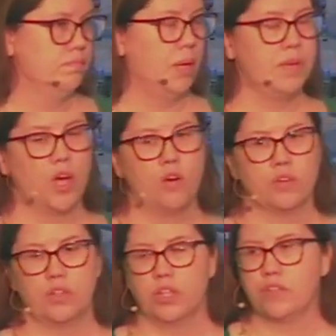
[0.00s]
maybe
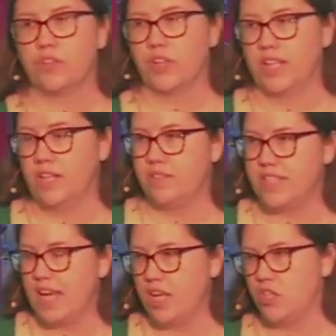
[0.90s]
overlooked for an
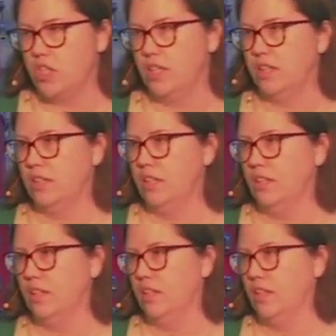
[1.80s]
invitation
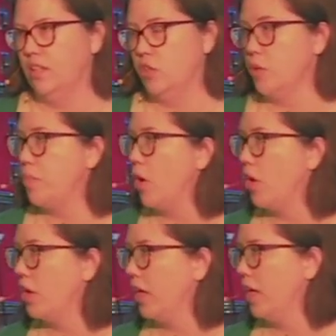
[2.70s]
to a
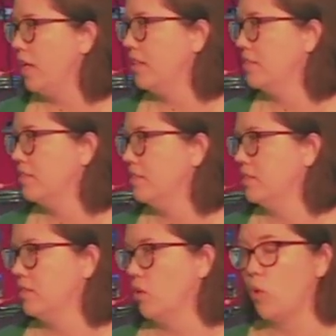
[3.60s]
party
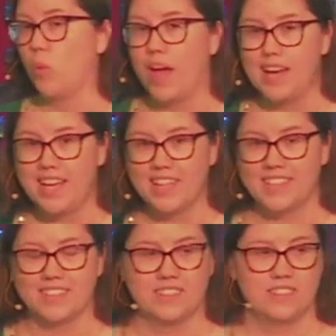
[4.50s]
or a
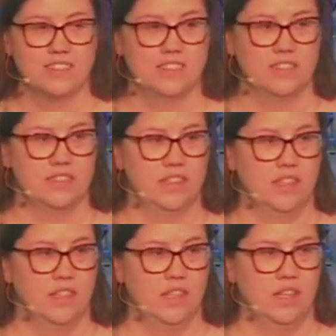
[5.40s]
wedding.
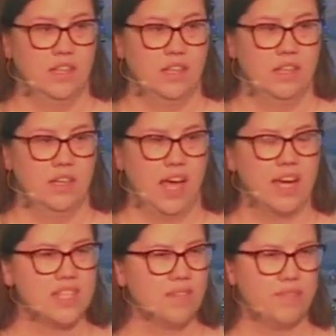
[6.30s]
How
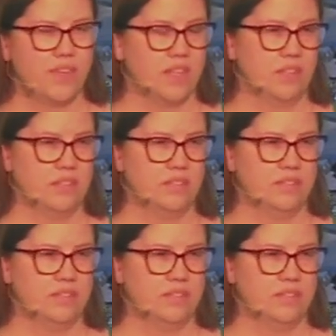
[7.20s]
does it feel?